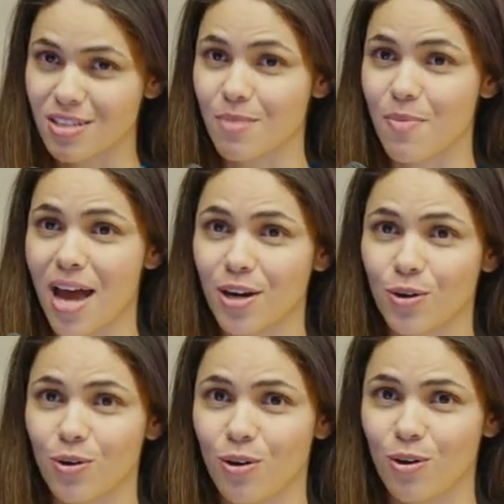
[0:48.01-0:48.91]

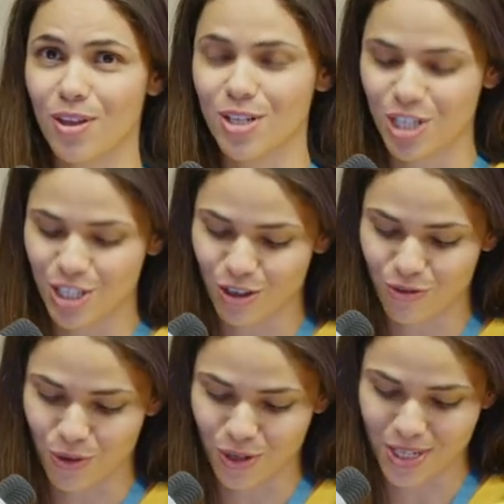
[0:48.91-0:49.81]
sabbatical that she took
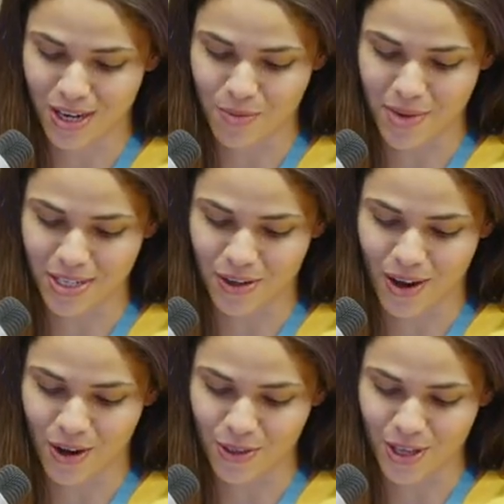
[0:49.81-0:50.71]
focusing on mental health.